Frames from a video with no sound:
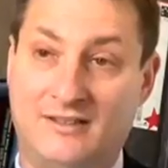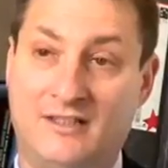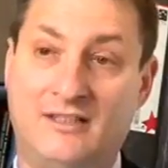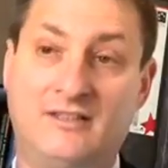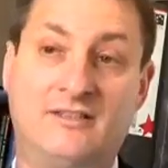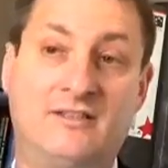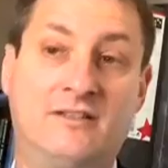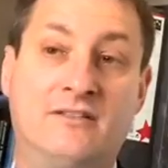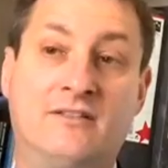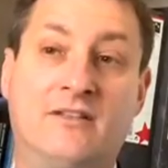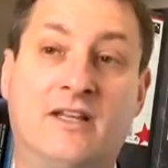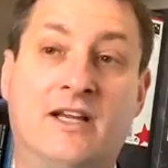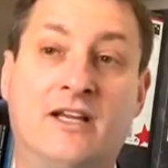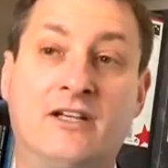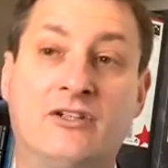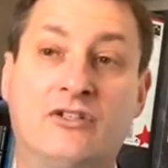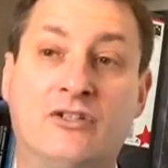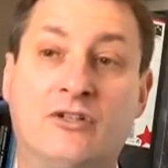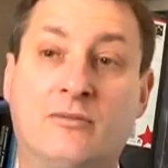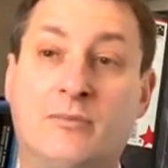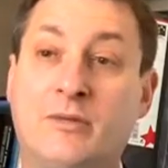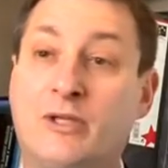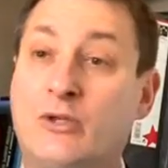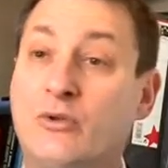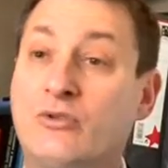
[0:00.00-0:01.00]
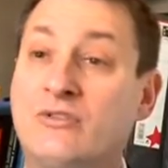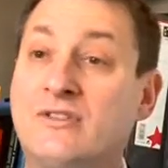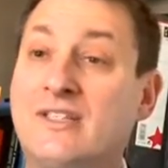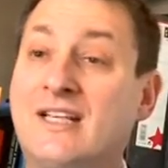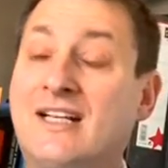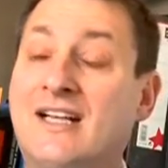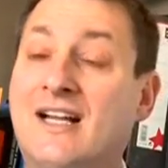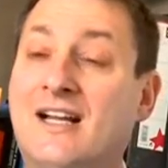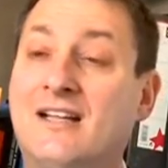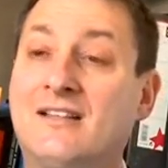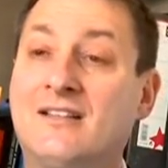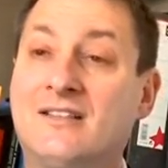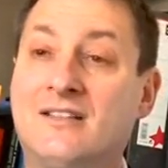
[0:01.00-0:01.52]
is in danger because they
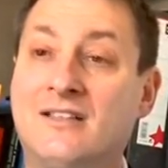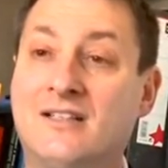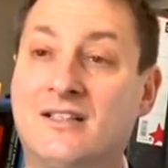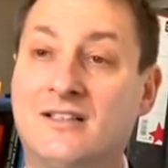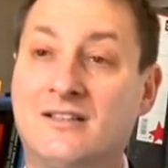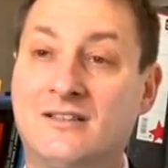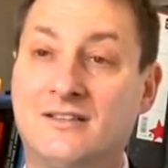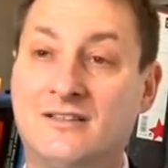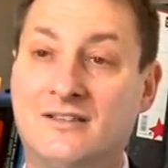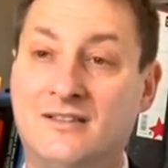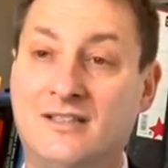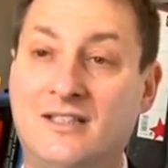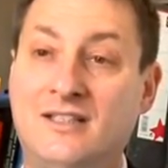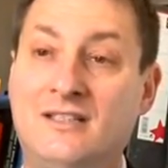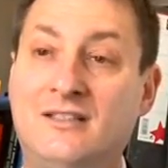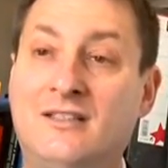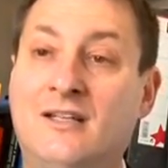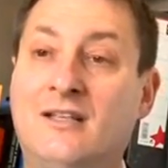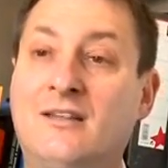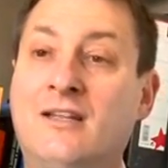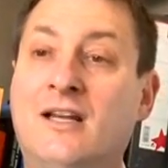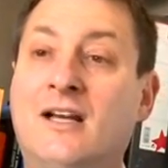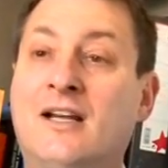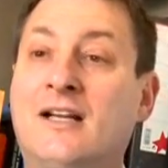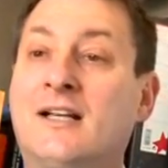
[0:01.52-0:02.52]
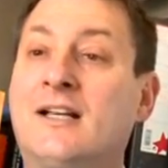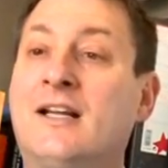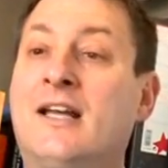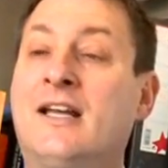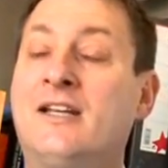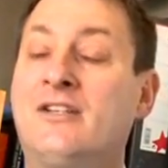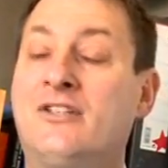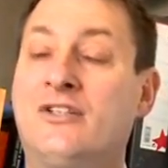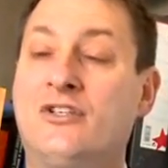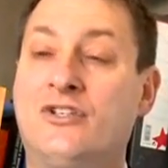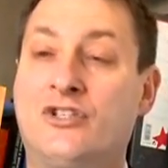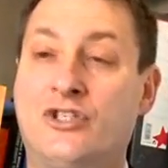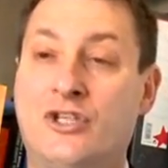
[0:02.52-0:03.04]
can't guarantee that the
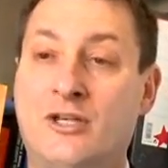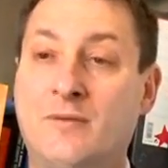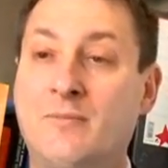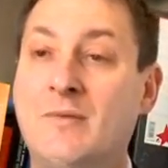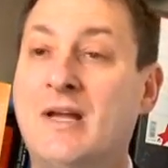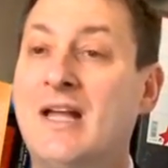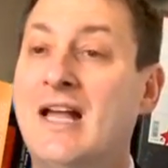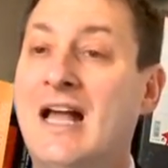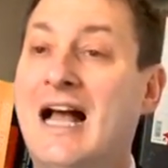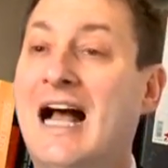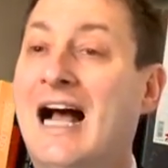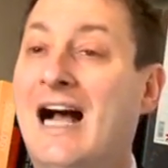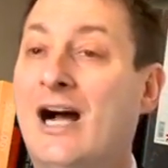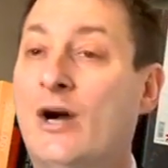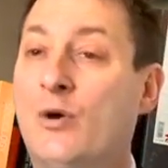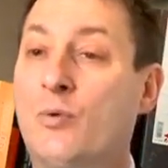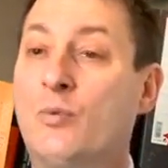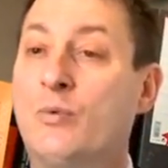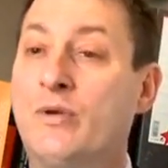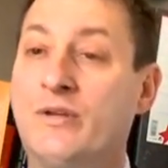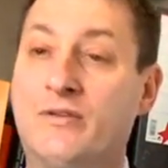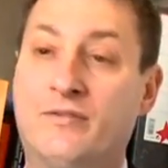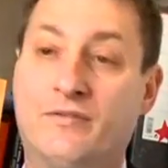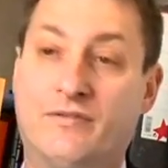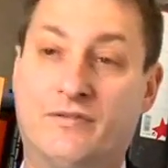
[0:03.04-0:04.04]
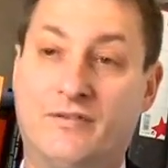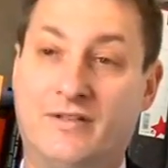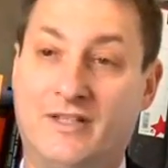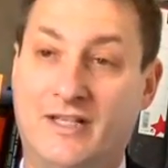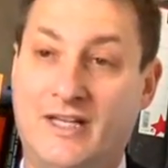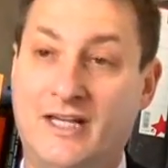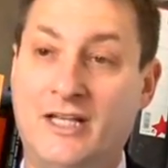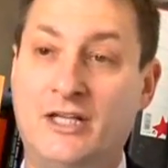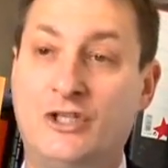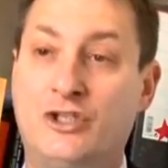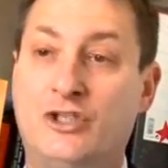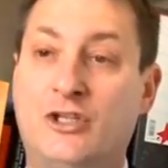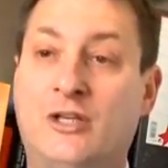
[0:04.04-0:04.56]
relationship are with
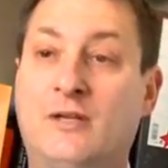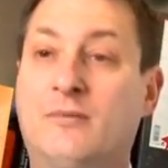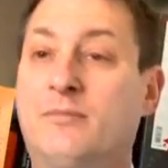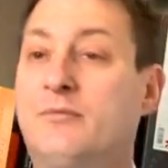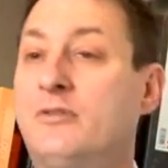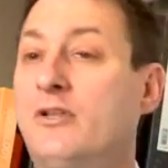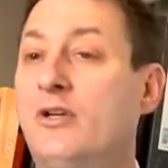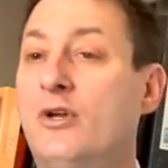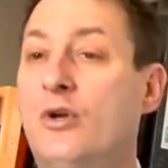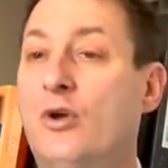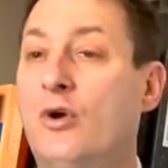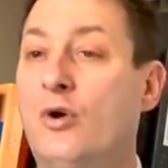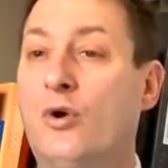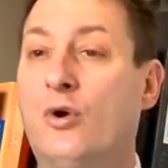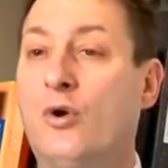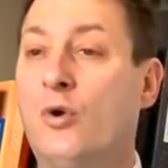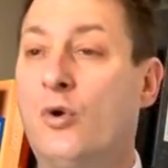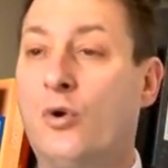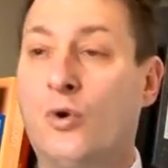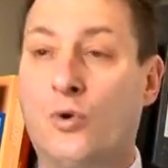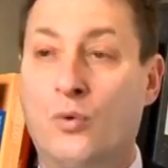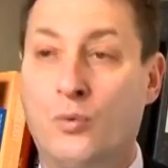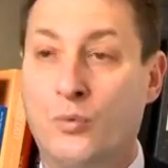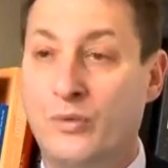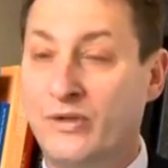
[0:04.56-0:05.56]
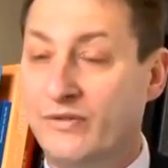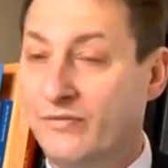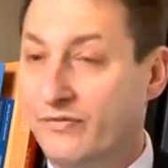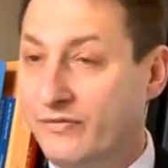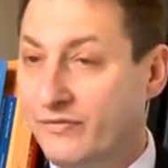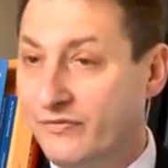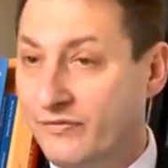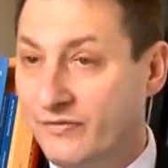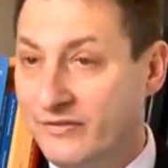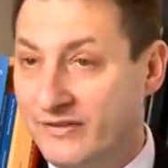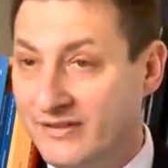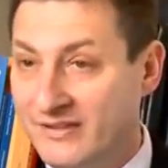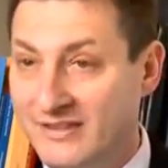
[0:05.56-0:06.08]
Egypt or
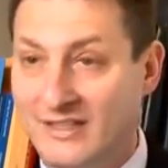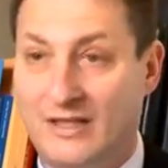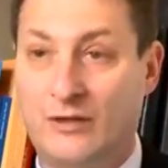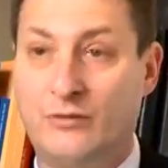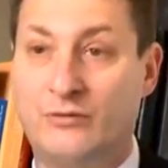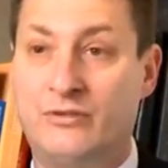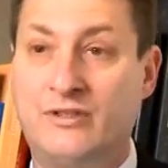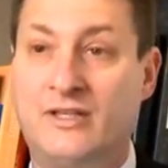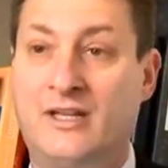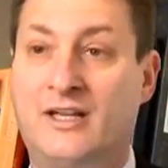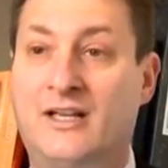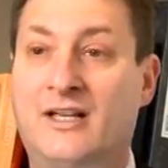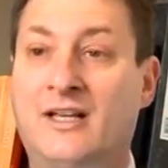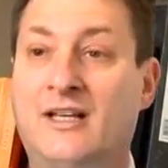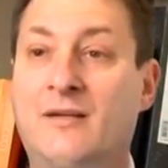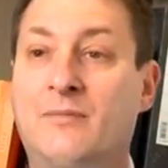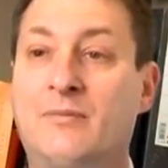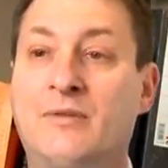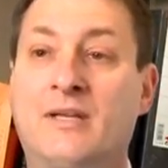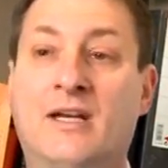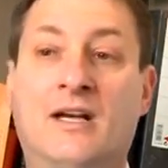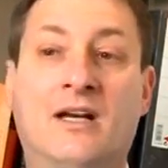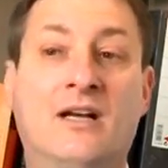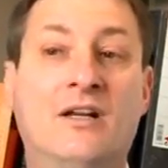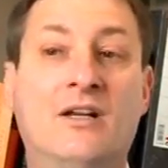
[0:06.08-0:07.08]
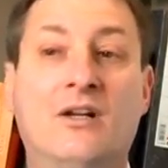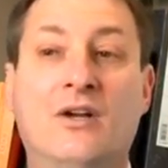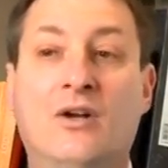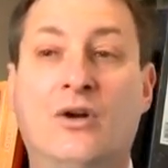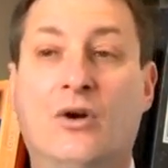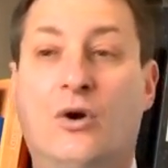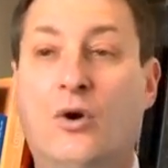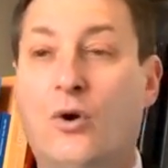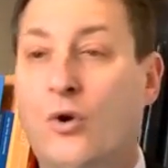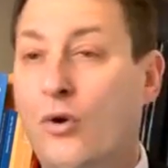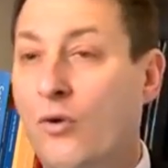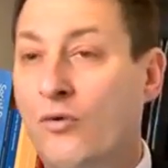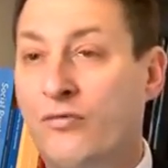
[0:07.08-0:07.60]
with Saudi Arabia
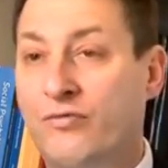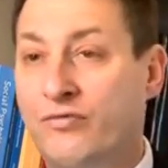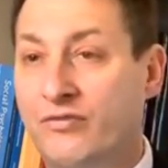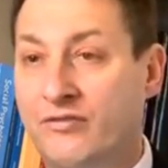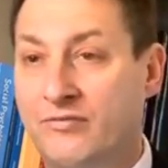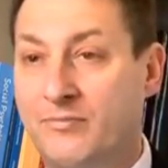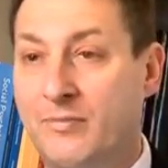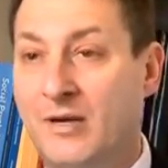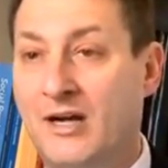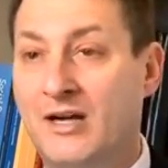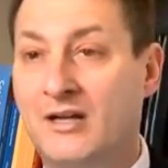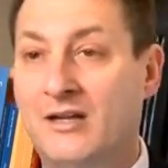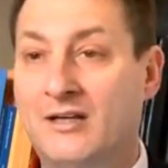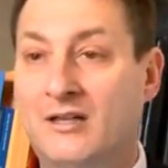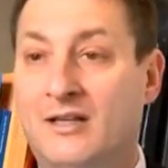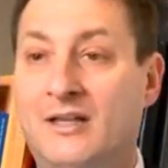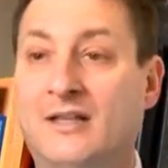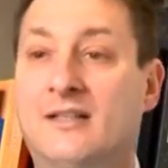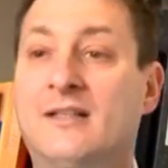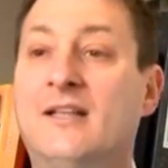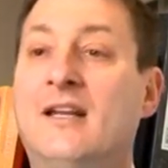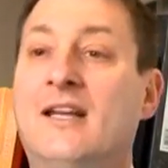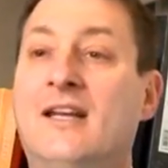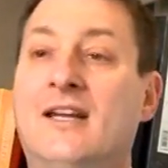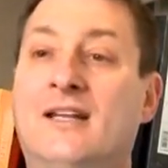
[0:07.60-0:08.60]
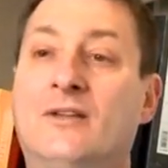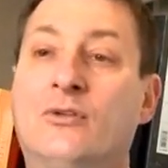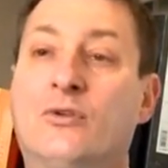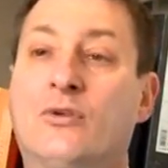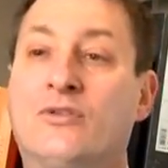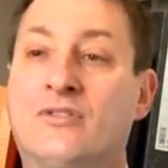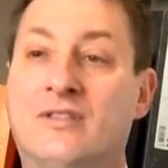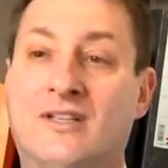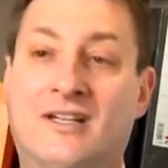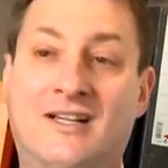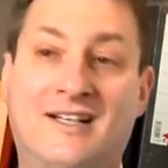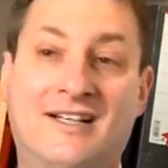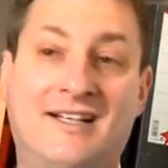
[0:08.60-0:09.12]
or with Bahrain.
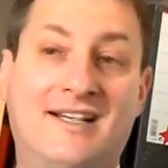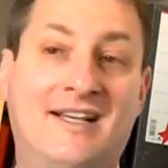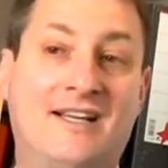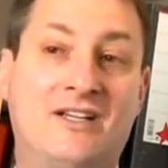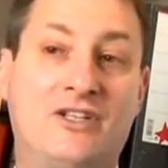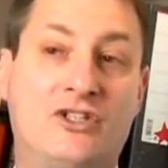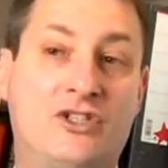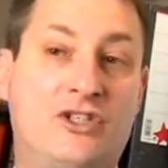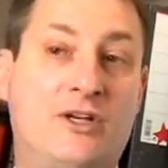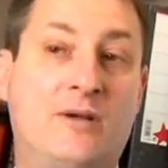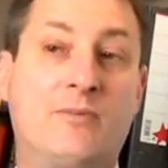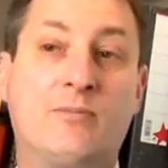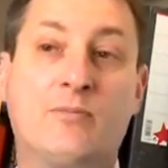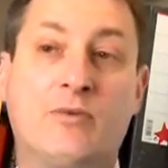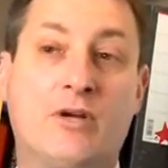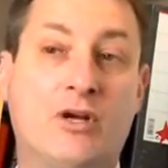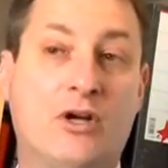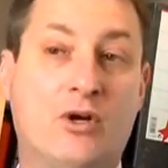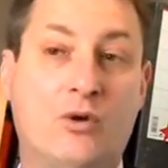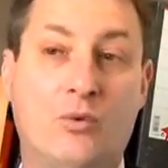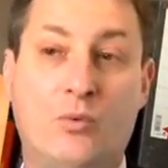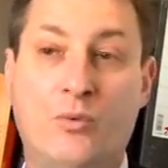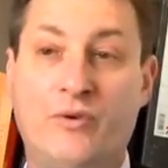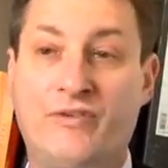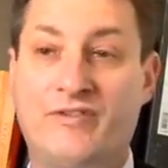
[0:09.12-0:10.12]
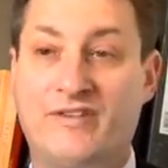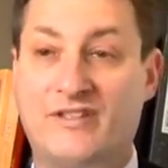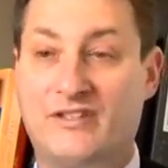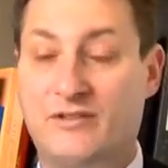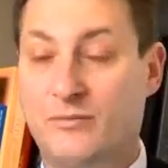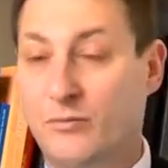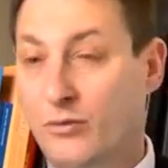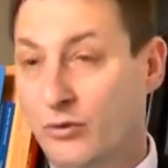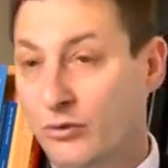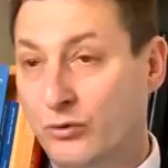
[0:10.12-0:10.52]
Those are relationships with a small